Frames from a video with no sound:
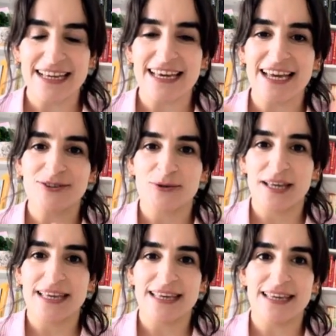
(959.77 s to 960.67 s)
And today
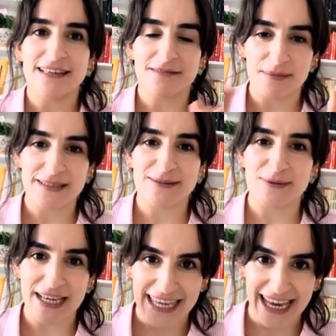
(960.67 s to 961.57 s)
is
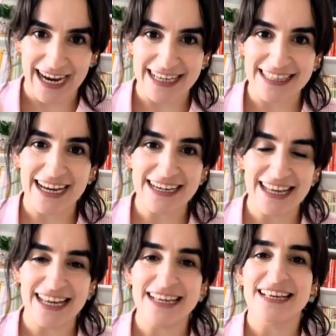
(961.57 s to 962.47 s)
21 Adare,